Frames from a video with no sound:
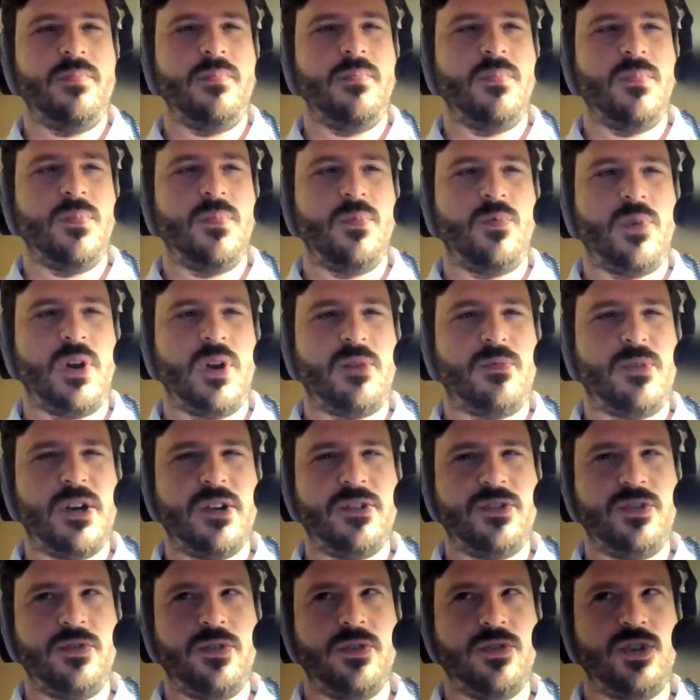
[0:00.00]
What I want to
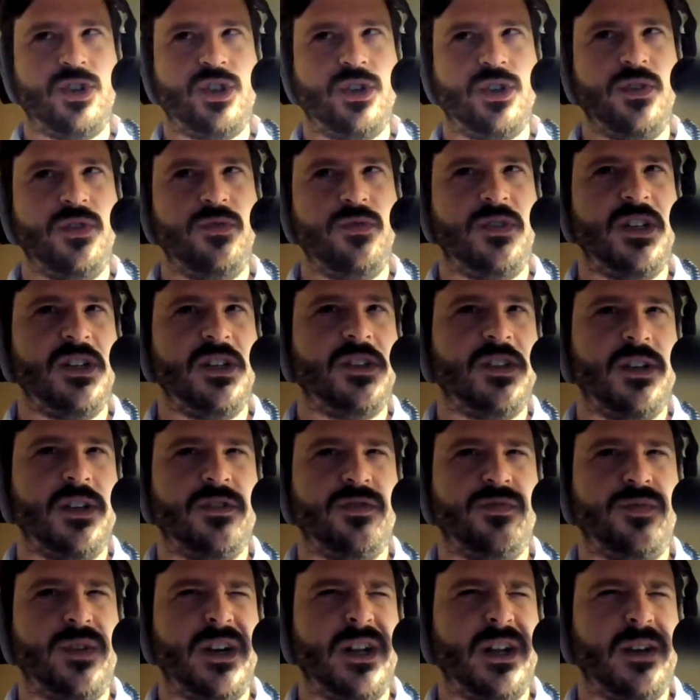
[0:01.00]
do though is show you
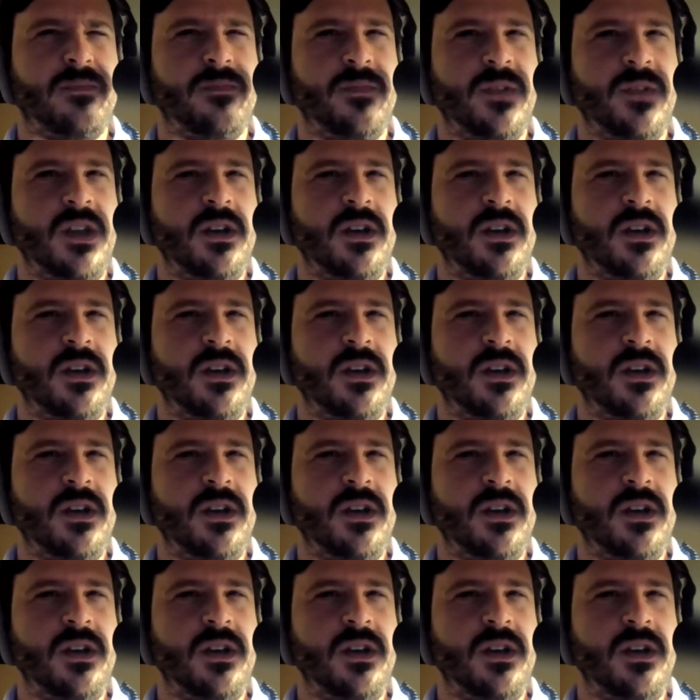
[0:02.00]
detailed reading.